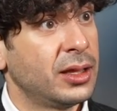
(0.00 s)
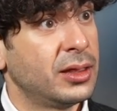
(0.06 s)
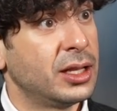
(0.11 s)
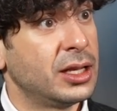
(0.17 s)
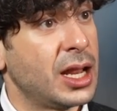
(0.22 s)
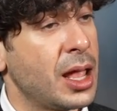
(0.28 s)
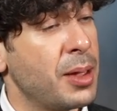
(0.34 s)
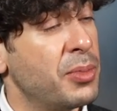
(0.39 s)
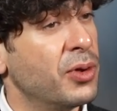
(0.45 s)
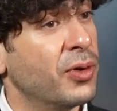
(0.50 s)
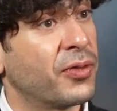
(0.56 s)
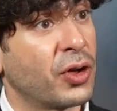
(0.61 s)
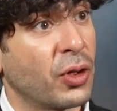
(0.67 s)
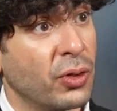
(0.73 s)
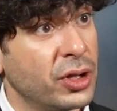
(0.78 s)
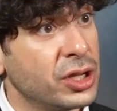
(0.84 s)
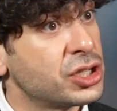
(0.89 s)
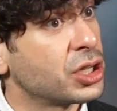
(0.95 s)
the debut of
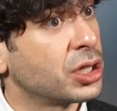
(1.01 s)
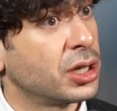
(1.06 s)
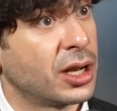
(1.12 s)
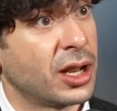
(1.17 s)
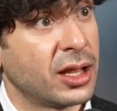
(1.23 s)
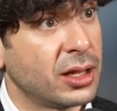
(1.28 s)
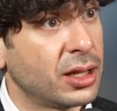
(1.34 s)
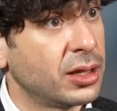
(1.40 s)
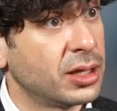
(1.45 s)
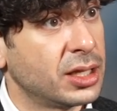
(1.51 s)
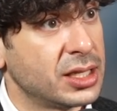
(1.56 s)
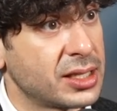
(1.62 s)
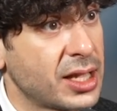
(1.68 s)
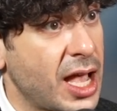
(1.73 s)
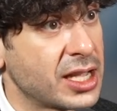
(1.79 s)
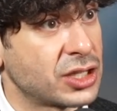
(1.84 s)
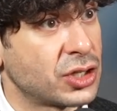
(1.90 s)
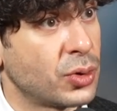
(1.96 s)
Collision, these
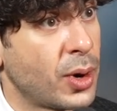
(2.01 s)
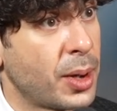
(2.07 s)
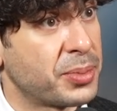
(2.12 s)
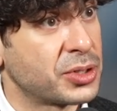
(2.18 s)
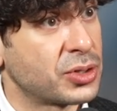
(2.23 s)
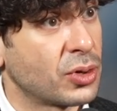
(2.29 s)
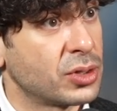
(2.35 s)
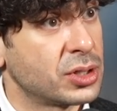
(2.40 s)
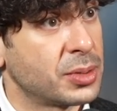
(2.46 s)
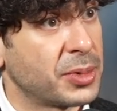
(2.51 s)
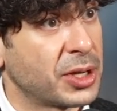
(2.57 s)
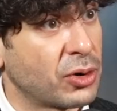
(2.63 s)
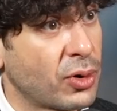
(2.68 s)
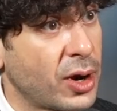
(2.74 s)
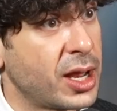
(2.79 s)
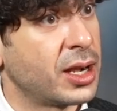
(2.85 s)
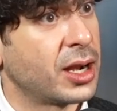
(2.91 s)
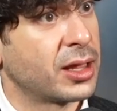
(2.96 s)
last two episodes have been
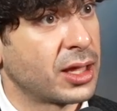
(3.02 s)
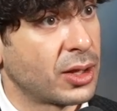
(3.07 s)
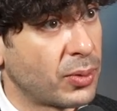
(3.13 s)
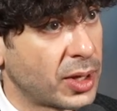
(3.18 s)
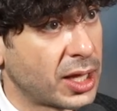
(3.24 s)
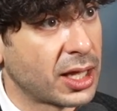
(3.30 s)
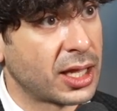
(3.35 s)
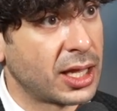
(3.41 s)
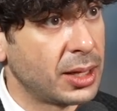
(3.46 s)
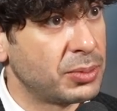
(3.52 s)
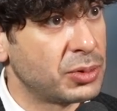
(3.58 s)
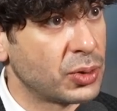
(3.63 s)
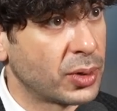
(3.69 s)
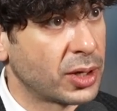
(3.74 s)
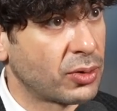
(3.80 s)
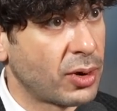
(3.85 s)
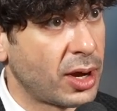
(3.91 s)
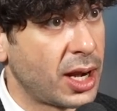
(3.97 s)
great, and I think we can keep
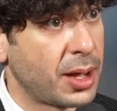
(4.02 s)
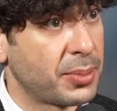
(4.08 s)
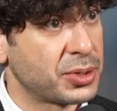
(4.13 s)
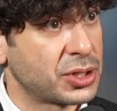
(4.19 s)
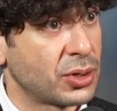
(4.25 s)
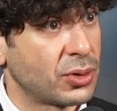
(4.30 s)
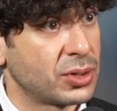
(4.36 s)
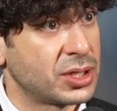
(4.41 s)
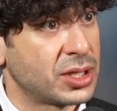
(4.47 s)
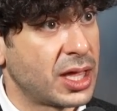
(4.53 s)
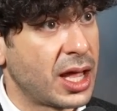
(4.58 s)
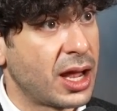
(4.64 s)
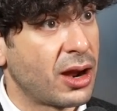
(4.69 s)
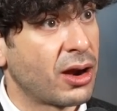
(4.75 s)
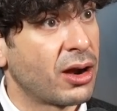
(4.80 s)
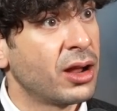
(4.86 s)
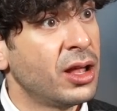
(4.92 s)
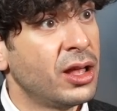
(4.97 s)
doing great episodes
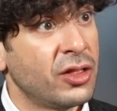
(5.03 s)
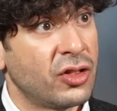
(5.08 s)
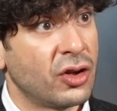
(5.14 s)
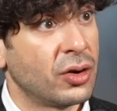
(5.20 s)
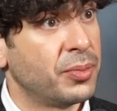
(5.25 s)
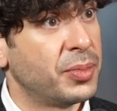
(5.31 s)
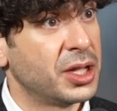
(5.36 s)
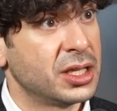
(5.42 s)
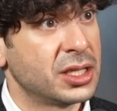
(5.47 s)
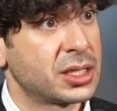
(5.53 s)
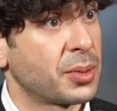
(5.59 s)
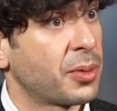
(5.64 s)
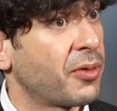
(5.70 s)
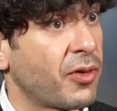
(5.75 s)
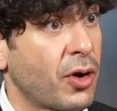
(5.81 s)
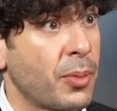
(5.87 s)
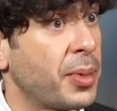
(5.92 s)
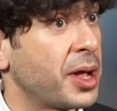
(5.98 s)
there. There have been some
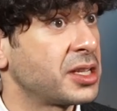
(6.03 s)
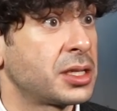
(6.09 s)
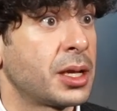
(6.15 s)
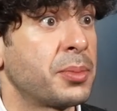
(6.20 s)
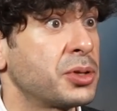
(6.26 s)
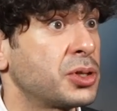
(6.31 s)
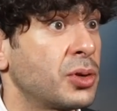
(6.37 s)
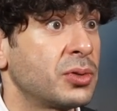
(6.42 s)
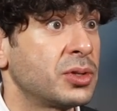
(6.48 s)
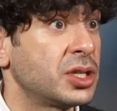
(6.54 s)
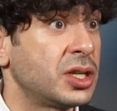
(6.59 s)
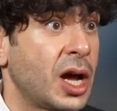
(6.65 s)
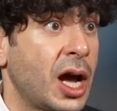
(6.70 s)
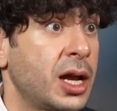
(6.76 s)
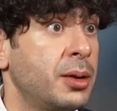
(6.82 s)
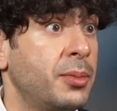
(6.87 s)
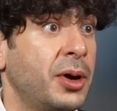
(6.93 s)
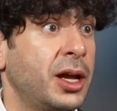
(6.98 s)
of our best episodes of
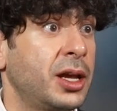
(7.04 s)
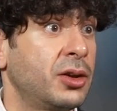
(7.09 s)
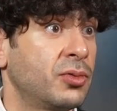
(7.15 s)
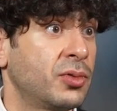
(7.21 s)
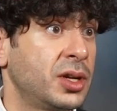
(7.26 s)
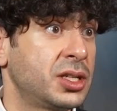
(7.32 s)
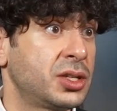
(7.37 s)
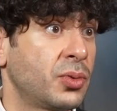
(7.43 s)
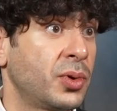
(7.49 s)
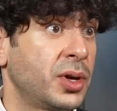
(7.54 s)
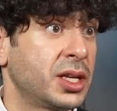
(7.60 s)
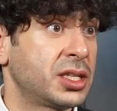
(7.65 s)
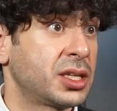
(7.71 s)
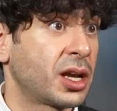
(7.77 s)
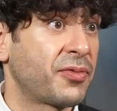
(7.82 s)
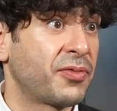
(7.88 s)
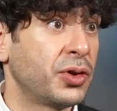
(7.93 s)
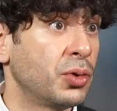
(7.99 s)
Dynamite in recent
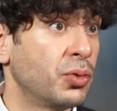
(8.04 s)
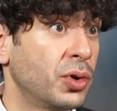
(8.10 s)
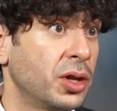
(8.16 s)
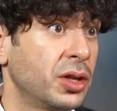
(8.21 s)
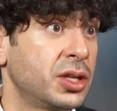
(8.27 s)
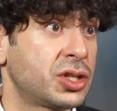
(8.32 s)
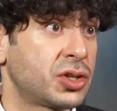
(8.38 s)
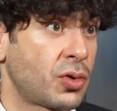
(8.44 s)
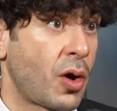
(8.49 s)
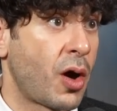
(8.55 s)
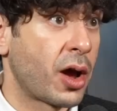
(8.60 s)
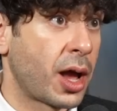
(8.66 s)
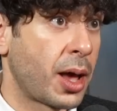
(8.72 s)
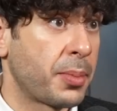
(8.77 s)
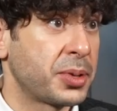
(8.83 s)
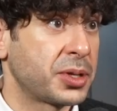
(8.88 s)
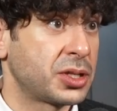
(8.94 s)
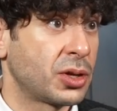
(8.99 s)
weeks, a few really strong
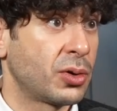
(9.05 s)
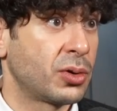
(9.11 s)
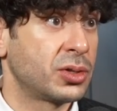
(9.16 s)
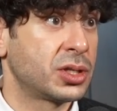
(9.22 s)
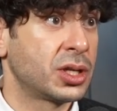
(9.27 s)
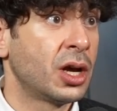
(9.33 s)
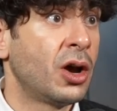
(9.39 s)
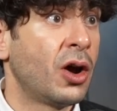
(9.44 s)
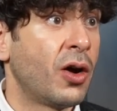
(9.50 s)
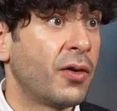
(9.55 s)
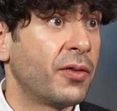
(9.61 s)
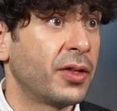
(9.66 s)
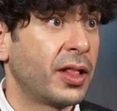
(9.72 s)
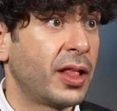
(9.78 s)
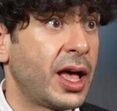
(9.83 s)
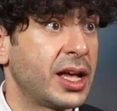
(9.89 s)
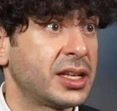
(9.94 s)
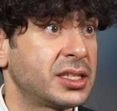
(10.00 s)
episodes over the
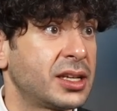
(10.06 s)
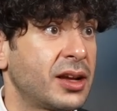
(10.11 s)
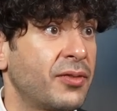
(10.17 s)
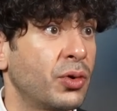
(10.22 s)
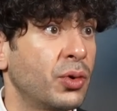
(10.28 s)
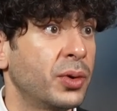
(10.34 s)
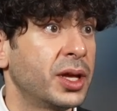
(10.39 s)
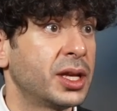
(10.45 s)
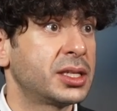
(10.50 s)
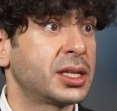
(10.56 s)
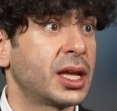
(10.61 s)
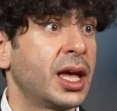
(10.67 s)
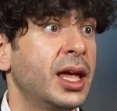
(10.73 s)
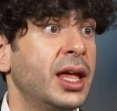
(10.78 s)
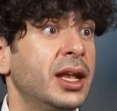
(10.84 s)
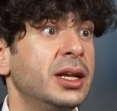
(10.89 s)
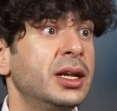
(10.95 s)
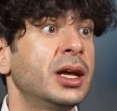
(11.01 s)
last several weeks,
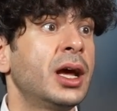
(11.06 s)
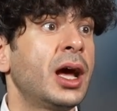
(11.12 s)
and